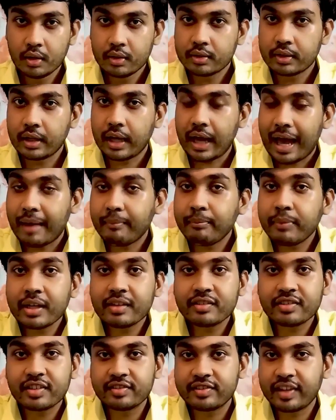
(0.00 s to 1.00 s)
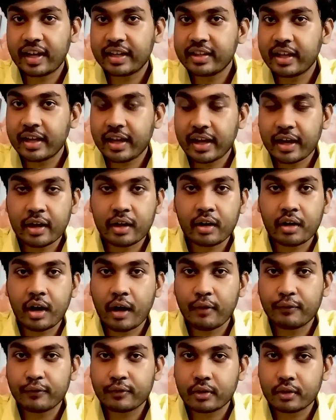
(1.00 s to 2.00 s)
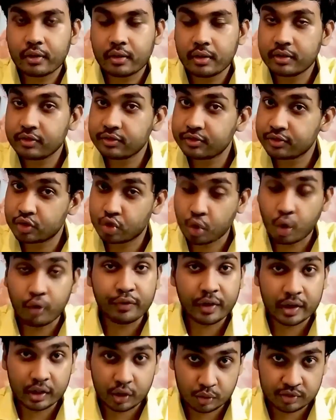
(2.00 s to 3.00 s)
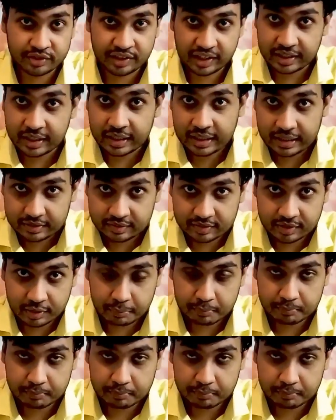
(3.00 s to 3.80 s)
The ambience inside the aircraft is jovial to say the least.